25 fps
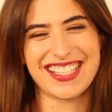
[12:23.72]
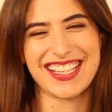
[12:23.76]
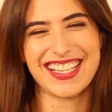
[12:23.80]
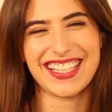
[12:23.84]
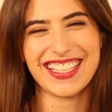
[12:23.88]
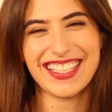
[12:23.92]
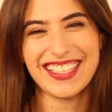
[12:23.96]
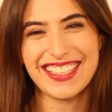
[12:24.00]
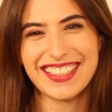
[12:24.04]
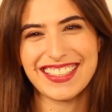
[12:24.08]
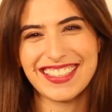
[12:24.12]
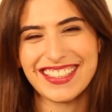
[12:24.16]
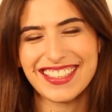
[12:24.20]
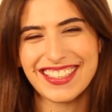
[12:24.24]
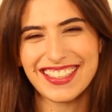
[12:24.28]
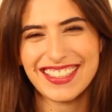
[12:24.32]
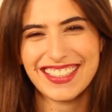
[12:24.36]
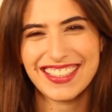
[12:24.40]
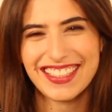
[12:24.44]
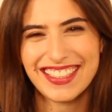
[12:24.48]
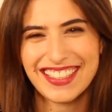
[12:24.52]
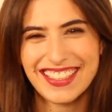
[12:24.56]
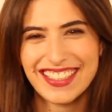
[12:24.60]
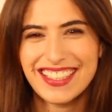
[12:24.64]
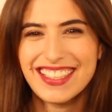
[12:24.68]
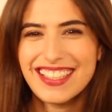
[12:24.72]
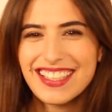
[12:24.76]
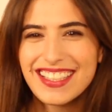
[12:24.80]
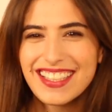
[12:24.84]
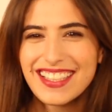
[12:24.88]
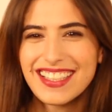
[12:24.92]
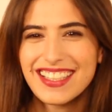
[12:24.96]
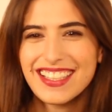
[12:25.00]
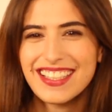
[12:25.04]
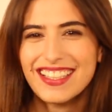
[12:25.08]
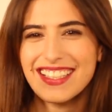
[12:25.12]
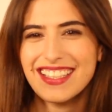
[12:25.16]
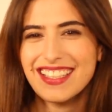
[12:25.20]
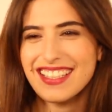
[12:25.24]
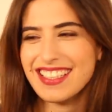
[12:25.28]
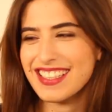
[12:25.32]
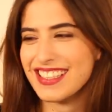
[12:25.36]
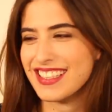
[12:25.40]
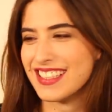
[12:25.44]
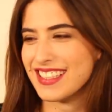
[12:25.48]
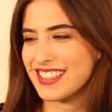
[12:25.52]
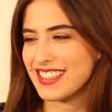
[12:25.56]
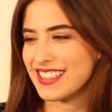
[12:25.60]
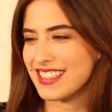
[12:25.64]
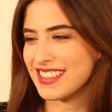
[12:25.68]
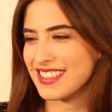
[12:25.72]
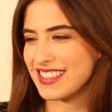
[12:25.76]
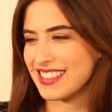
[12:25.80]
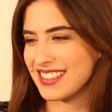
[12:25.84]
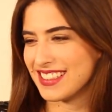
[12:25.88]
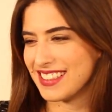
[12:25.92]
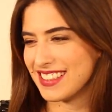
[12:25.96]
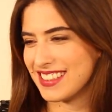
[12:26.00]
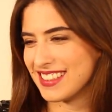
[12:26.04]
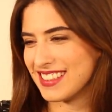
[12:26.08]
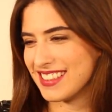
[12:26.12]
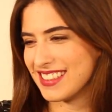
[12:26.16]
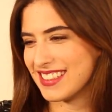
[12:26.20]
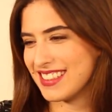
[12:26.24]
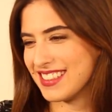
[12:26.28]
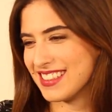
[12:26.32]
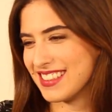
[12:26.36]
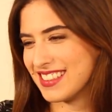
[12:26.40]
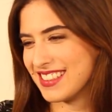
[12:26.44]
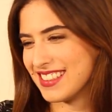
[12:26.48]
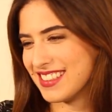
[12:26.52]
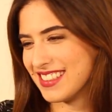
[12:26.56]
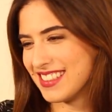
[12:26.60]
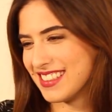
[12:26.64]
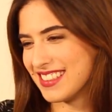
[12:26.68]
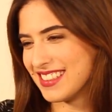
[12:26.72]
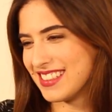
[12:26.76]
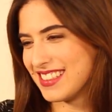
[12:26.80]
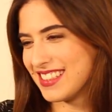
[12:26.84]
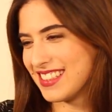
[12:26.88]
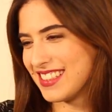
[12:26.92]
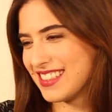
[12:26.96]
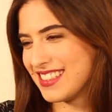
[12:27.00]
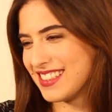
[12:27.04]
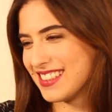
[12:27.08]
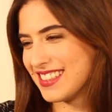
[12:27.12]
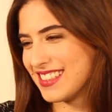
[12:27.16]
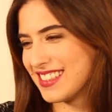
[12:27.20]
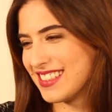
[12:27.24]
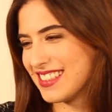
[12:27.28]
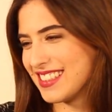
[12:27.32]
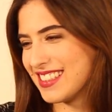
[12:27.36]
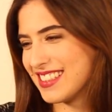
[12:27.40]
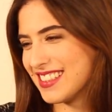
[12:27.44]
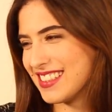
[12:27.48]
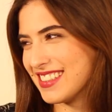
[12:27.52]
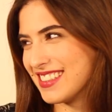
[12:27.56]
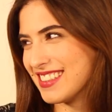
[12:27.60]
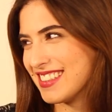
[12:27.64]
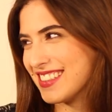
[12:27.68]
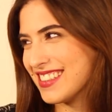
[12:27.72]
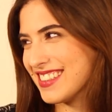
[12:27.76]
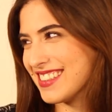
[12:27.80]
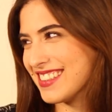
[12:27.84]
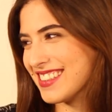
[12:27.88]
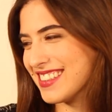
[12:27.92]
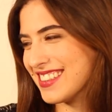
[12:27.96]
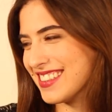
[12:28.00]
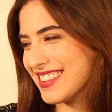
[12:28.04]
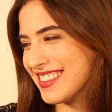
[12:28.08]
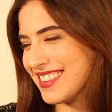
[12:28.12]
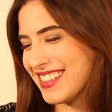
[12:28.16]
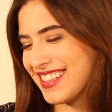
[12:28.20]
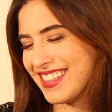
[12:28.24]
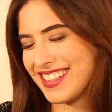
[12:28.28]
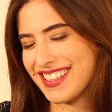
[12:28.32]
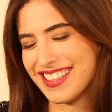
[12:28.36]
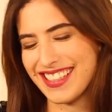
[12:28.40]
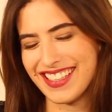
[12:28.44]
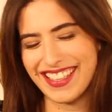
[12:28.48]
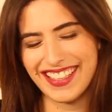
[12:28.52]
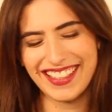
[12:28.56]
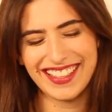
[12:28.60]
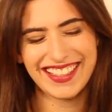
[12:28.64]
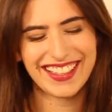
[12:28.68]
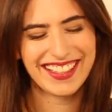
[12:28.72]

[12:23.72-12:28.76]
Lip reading: The person shown says nothing.